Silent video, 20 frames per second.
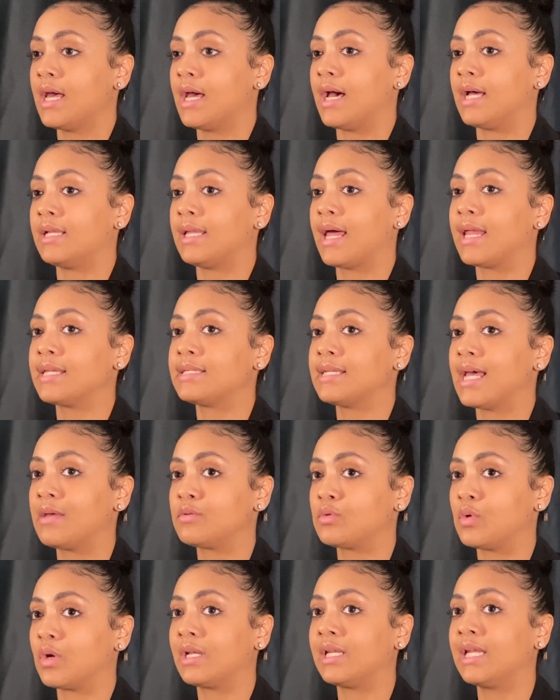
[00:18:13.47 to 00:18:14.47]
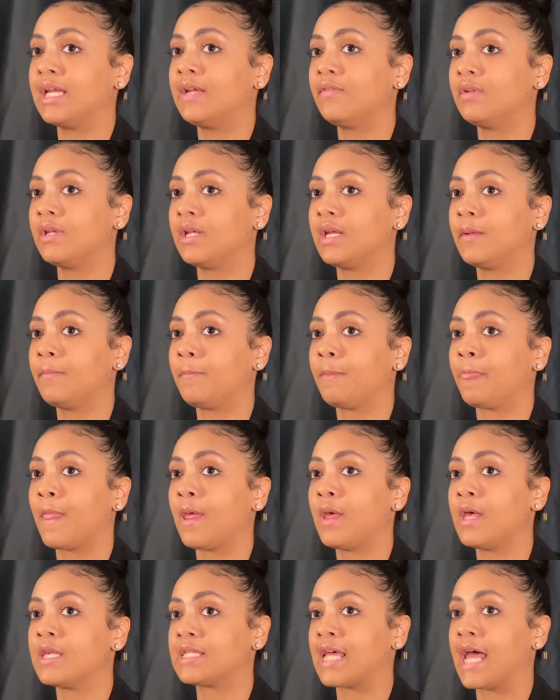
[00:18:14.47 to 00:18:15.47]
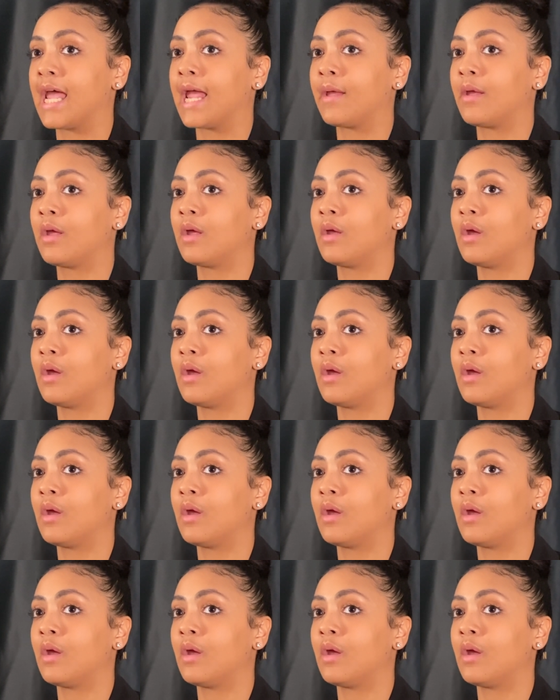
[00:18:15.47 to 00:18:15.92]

a lot of times with Cleveland, it's like